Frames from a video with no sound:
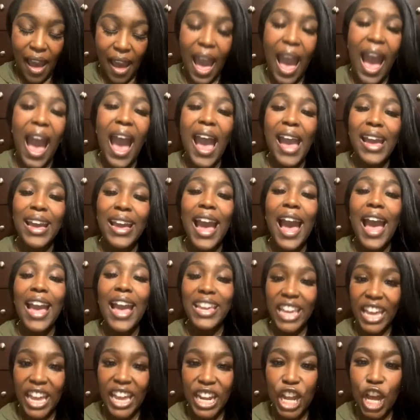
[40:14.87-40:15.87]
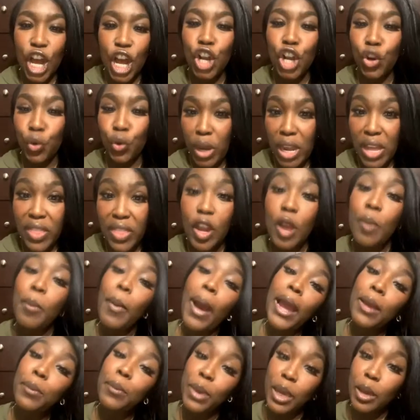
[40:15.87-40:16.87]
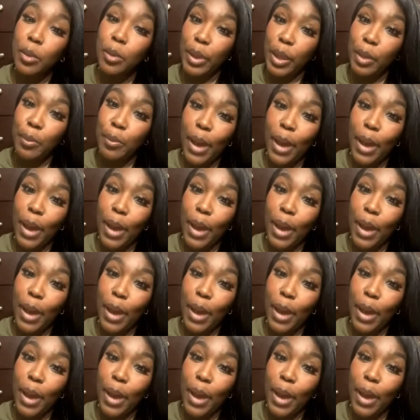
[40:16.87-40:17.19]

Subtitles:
I can agree there might be a